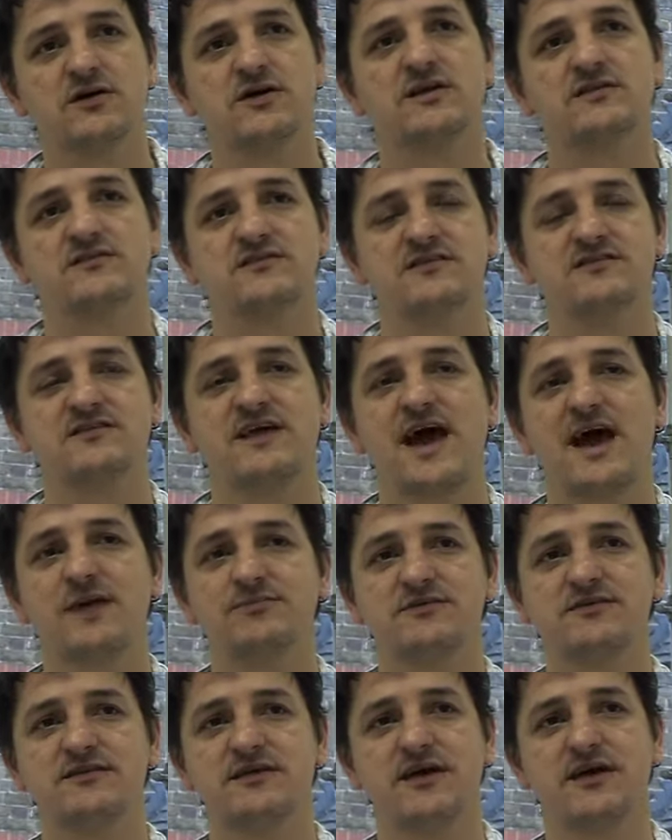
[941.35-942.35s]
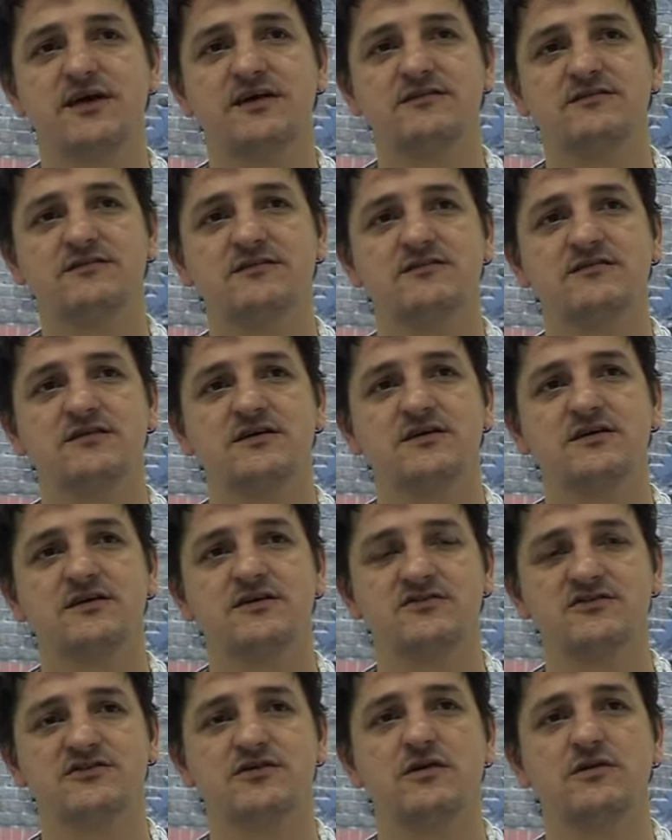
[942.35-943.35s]
It just abdicates
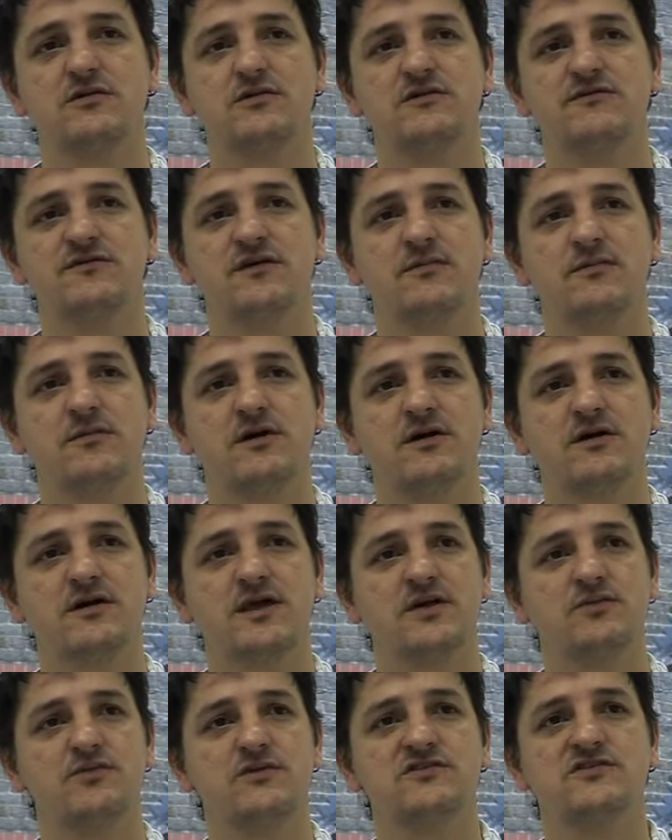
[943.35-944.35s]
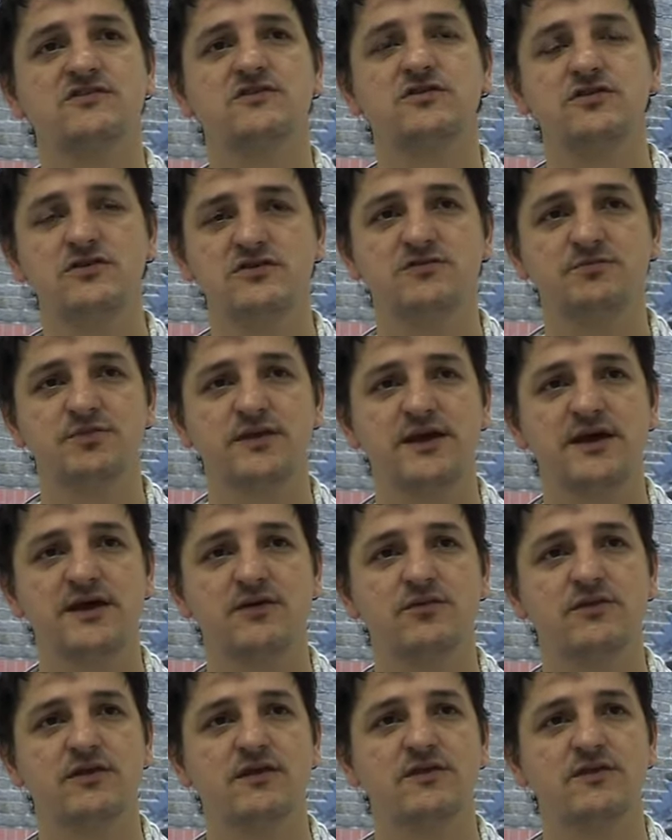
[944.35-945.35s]
control of a market which could be
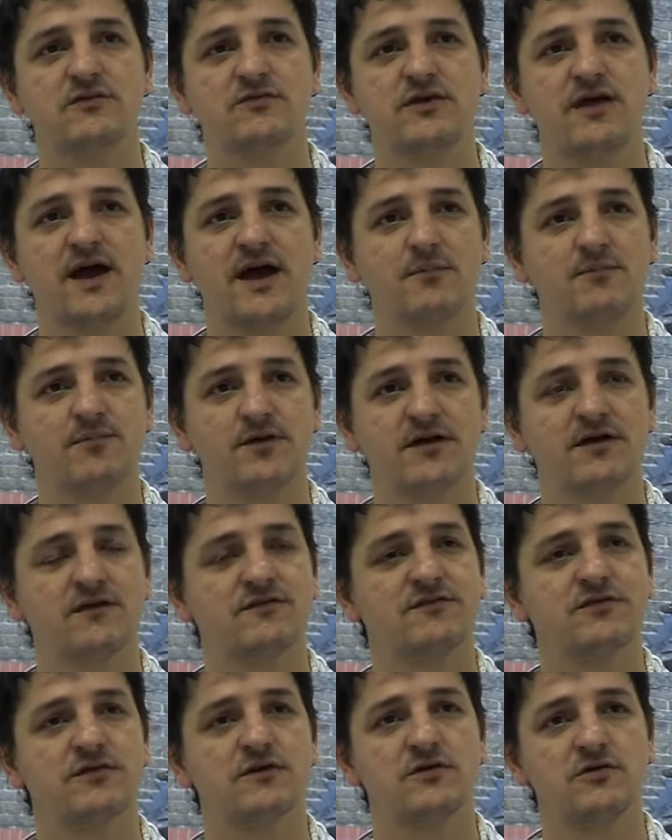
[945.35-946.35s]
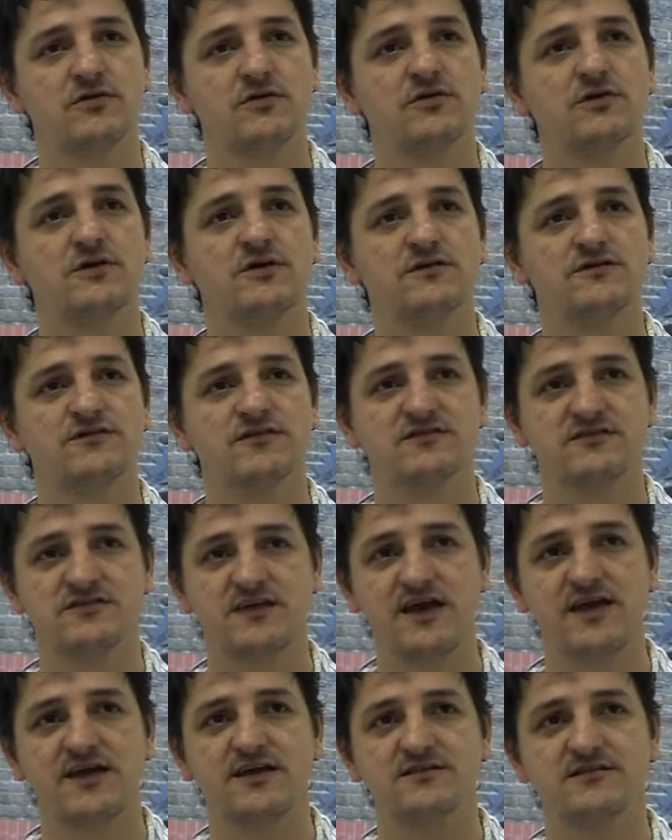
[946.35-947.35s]
within the ambit of the law and of the
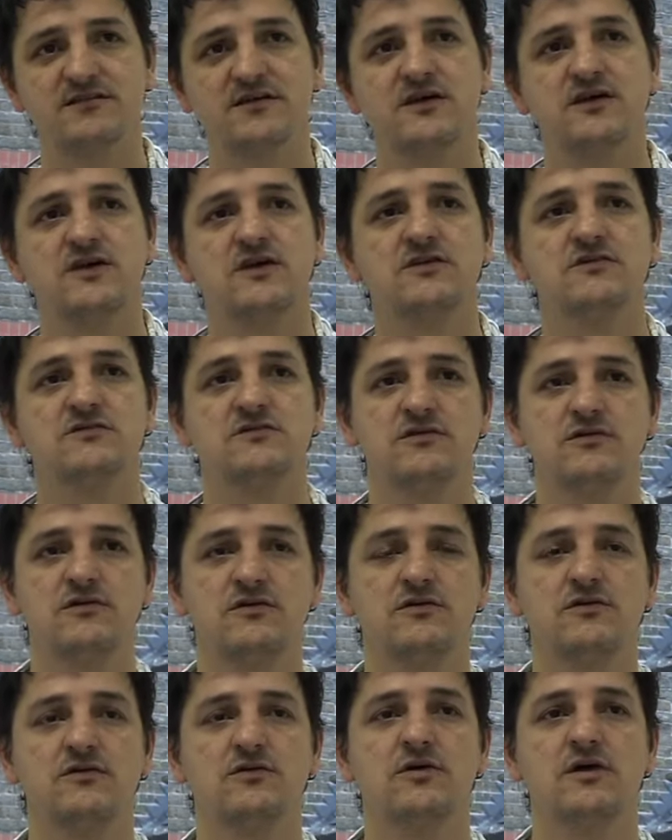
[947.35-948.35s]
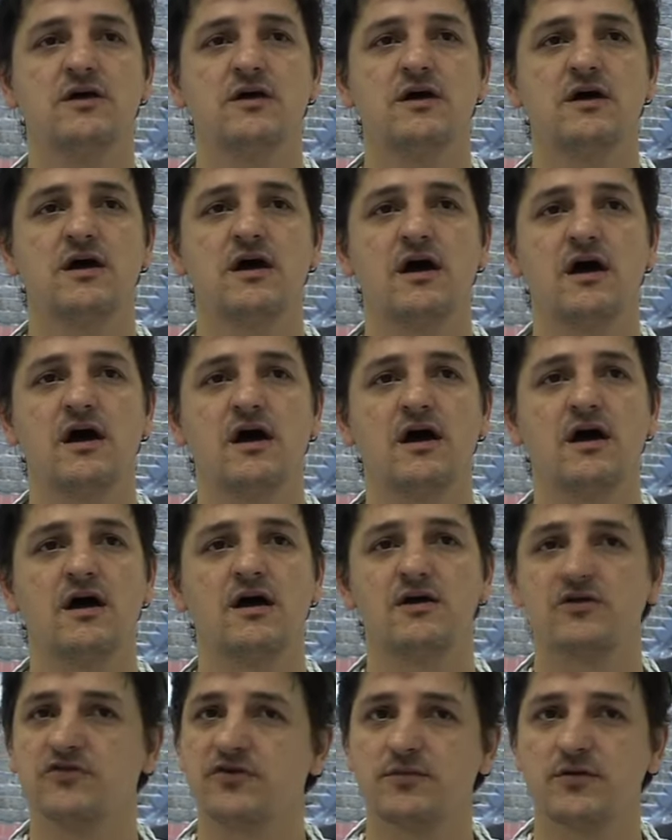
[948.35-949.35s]
state to
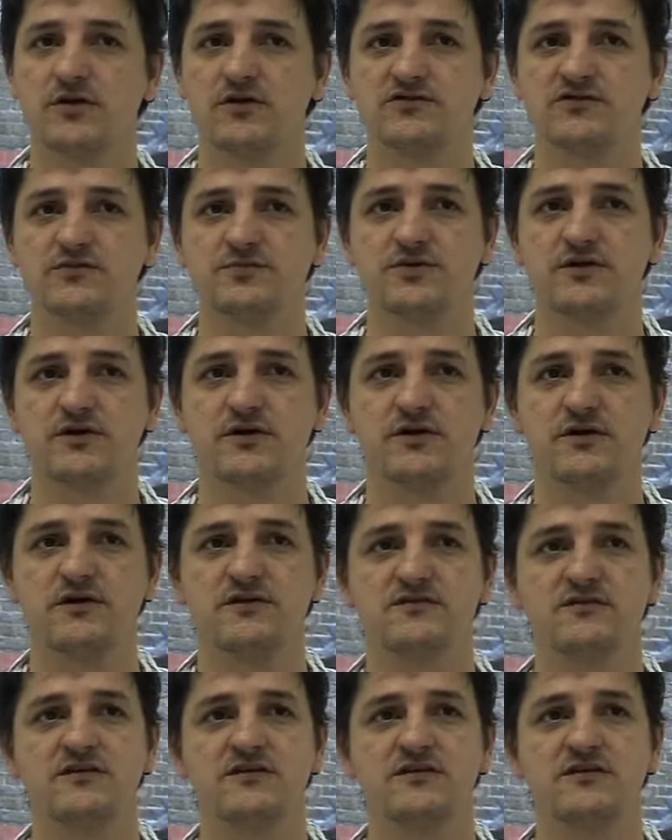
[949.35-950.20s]
criminal entrepreneurs.